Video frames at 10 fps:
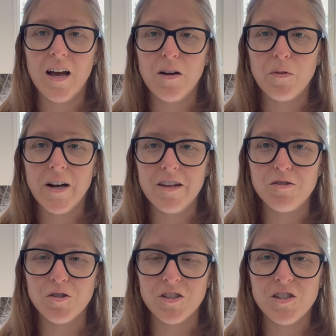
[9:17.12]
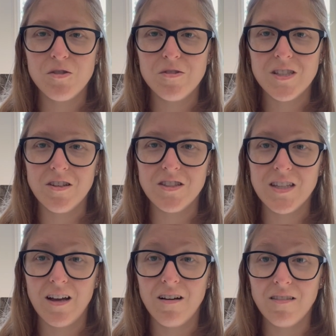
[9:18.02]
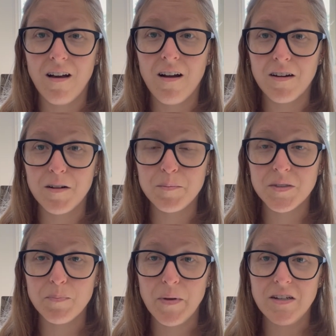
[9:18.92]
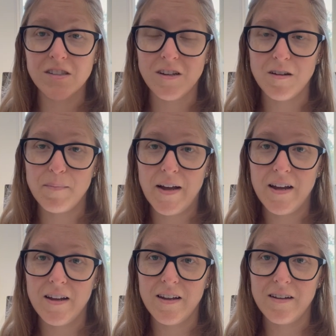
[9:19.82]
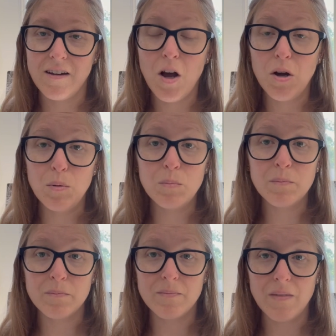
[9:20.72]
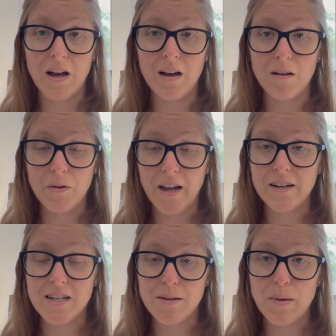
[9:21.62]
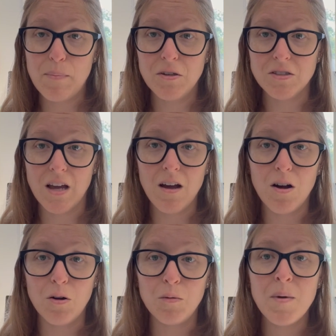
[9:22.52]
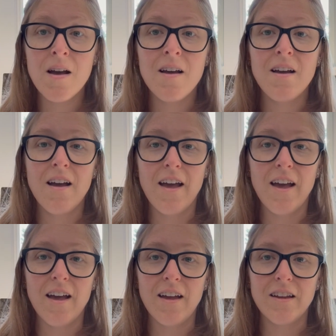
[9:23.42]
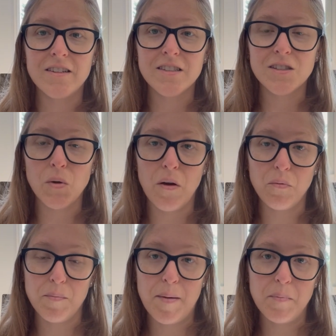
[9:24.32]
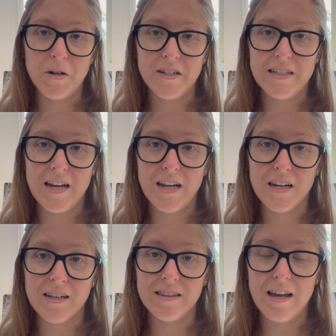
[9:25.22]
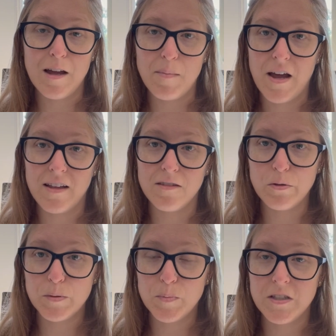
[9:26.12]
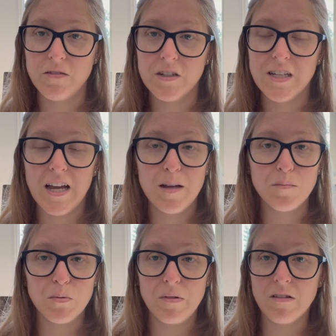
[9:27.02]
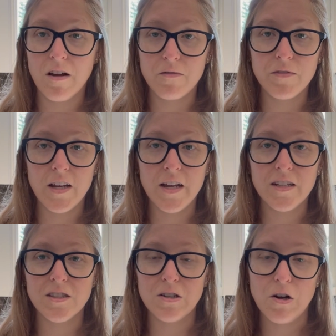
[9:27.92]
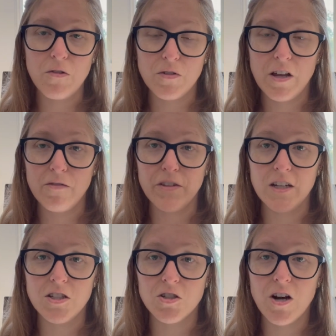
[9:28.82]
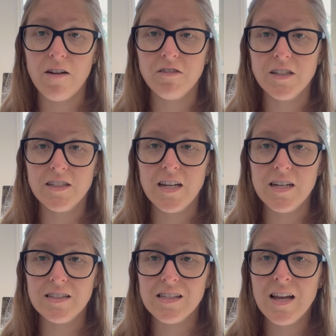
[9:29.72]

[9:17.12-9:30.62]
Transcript: What I usually do is I'll set alarms based on my home, when I take my pills at home. And so I'll remember to take them at those specific times with long flights or overnight flights, traveling days.